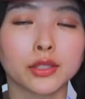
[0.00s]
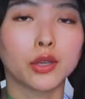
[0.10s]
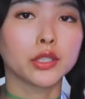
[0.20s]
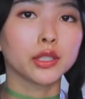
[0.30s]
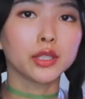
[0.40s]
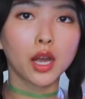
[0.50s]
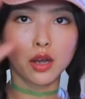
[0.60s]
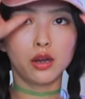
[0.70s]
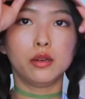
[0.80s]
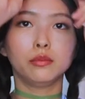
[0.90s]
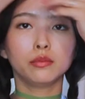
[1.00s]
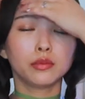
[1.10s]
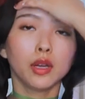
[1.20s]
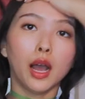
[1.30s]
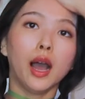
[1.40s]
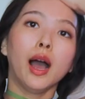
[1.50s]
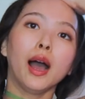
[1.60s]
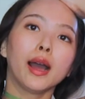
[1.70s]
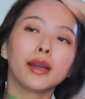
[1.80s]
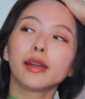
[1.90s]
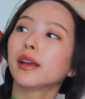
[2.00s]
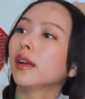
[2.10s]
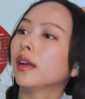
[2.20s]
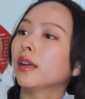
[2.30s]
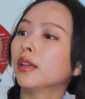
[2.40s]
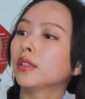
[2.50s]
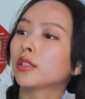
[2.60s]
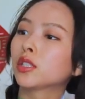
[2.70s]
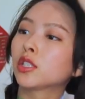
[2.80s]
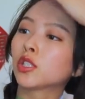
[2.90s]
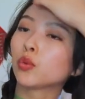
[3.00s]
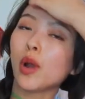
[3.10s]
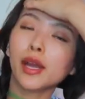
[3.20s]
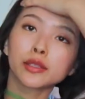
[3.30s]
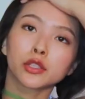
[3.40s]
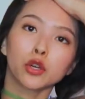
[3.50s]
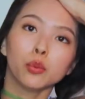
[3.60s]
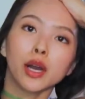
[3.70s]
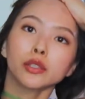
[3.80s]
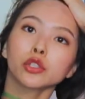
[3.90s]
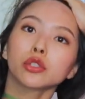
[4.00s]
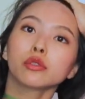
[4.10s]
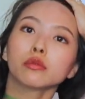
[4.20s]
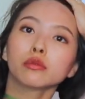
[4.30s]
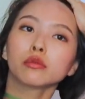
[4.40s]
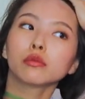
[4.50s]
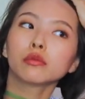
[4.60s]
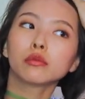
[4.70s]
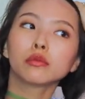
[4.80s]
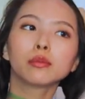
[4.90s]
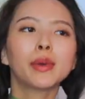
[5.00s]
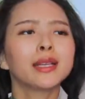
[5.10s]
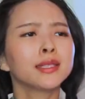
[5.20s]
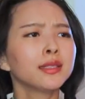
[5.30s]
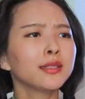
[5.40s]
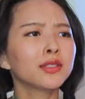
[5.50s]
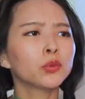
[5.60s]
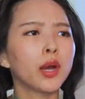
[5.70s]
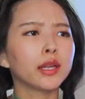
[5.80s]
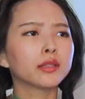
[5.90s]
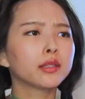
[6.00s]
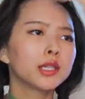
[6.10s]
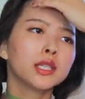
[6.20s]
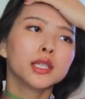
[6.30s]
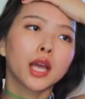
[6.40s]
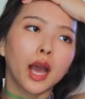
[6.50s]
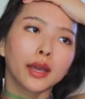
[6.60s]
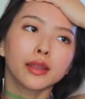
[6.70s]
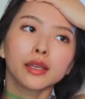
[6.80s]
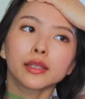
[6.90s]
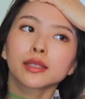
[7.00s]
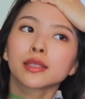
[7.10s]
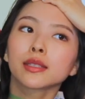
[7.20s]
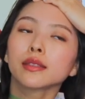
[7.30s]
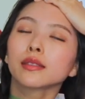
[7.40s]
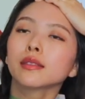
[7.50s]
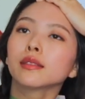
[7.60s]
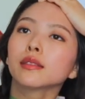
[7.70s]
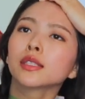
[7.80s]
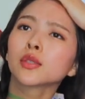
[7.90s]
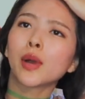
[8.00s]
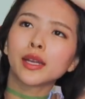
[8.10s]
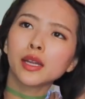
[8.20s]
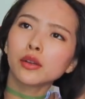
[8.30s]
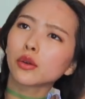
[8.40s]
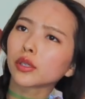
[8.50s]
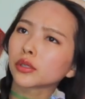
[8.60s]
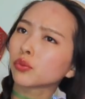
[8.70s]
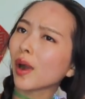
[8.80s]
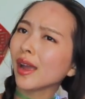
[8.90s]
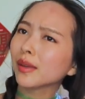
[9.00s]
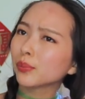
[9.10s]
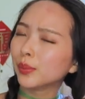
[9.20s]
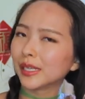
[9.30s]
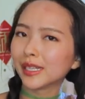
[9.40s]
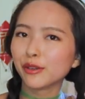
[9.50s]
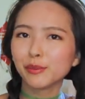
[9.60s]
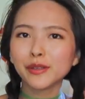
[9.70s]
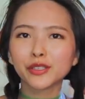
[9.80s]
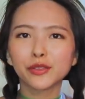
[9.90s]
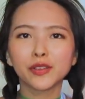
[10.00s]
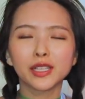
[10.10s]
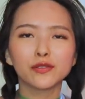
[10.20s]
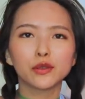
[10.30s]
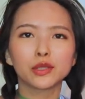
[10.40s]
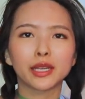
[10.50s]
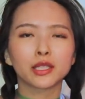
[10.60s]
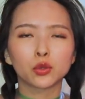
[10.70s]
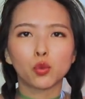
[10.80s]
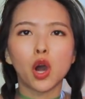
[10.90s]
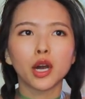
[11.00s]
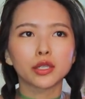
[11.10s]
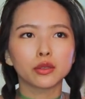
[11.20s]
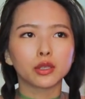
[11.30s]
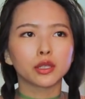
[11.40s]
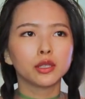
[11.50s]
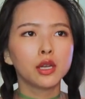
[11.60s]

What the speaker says: so I just got home. I sweat so much. Past tense of sweat. I think it's sweated or sweat, but it would be so funny if it was like swat or